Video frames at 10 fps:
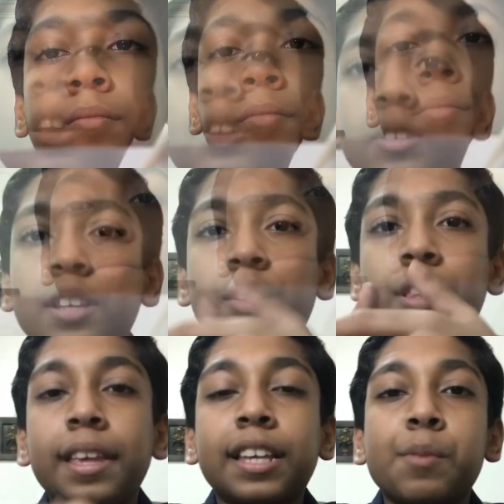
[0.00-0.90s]
Those are
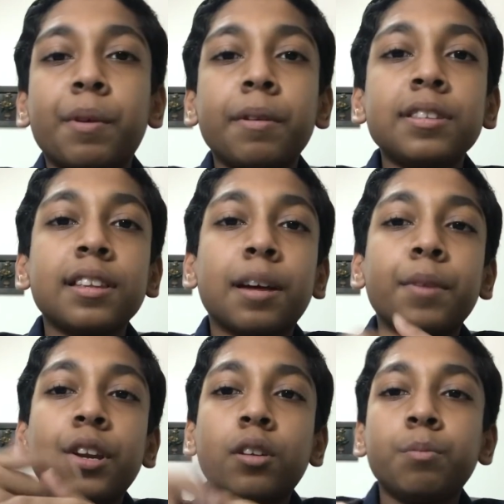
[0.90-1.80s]
all the experiments.
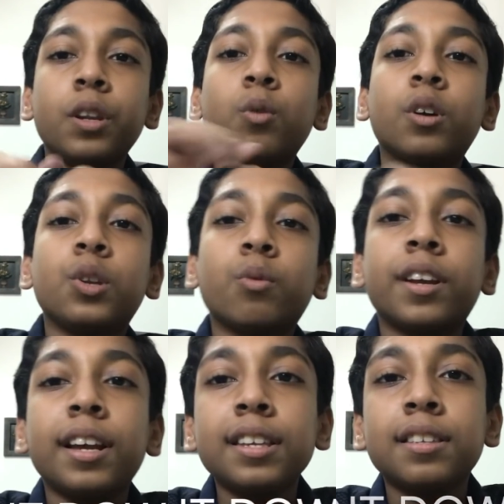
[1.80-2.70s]
Comment down below what you
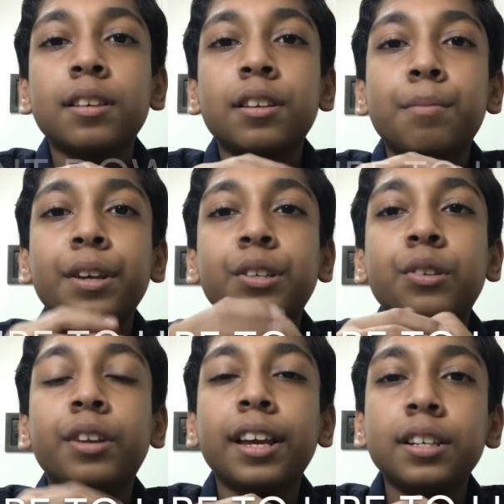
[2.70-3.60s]
want next. Make sure
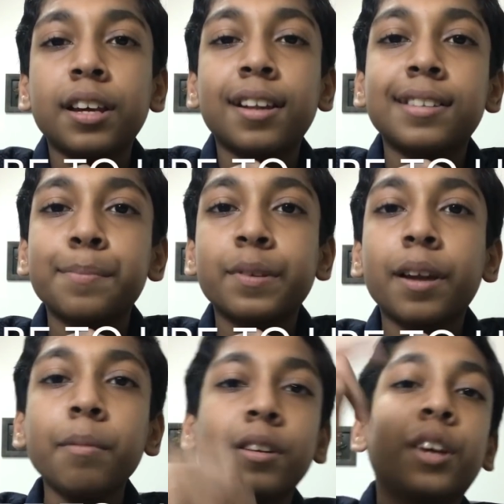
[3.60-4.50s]
to like, share and
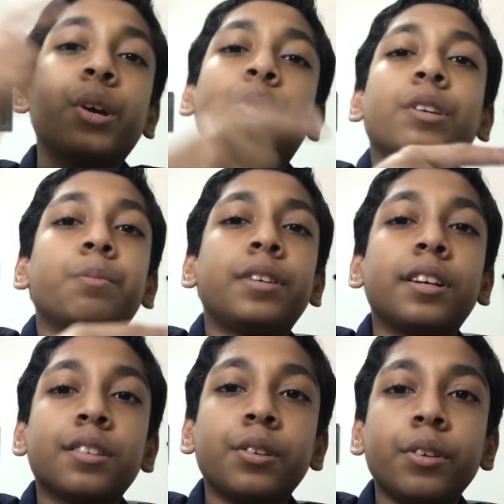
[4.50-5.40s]
subscribe. Click here to watch my
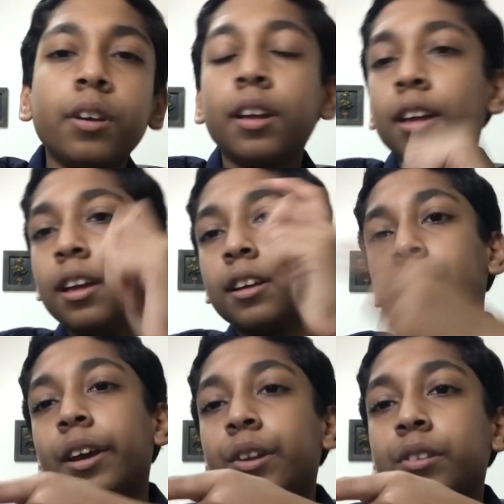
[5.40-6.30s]
last video.
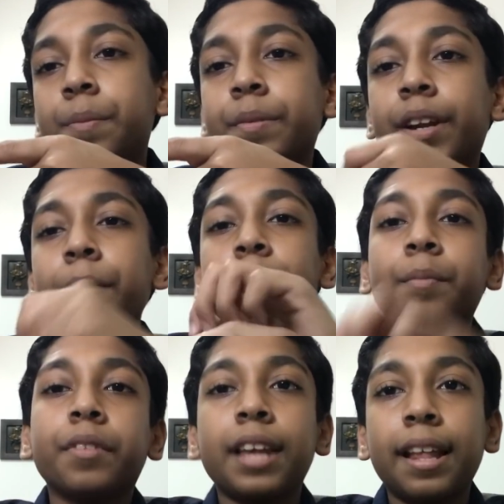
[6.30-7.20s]
Click here to subscribe
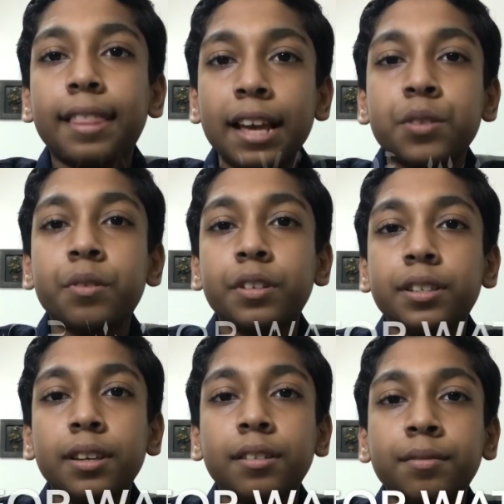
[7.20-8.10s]
and thanks for
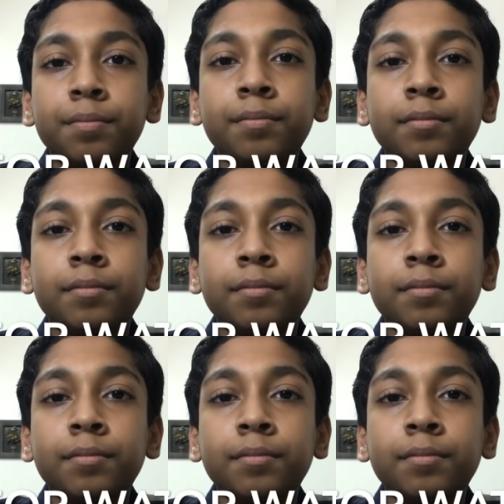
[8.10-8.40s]
watching.